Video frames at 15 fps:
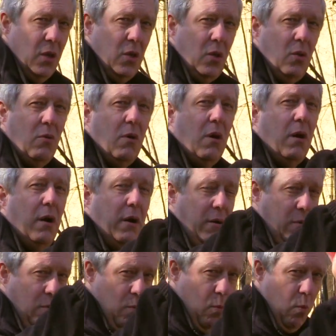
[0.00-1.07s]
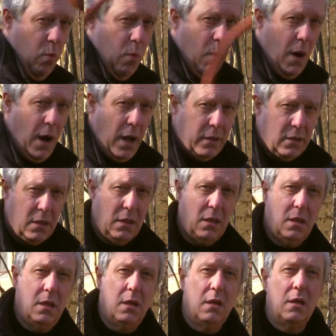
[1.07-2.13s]
you are 1
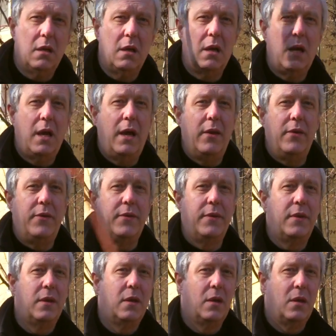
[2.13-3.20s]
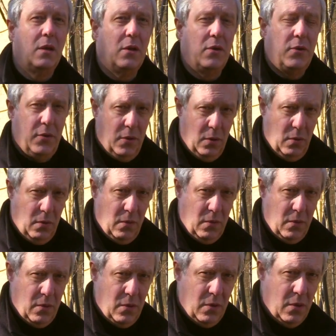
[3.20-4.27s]
and 2,
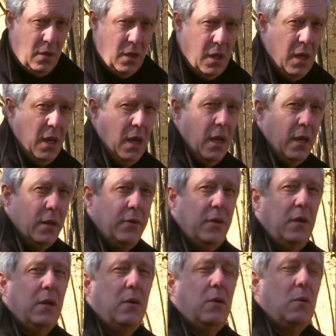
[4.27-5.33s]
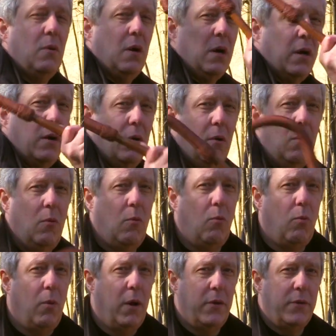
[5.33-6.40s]
and here you are
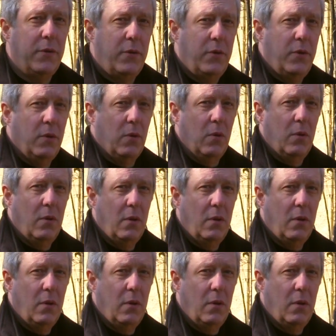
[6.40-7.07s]
1, 2.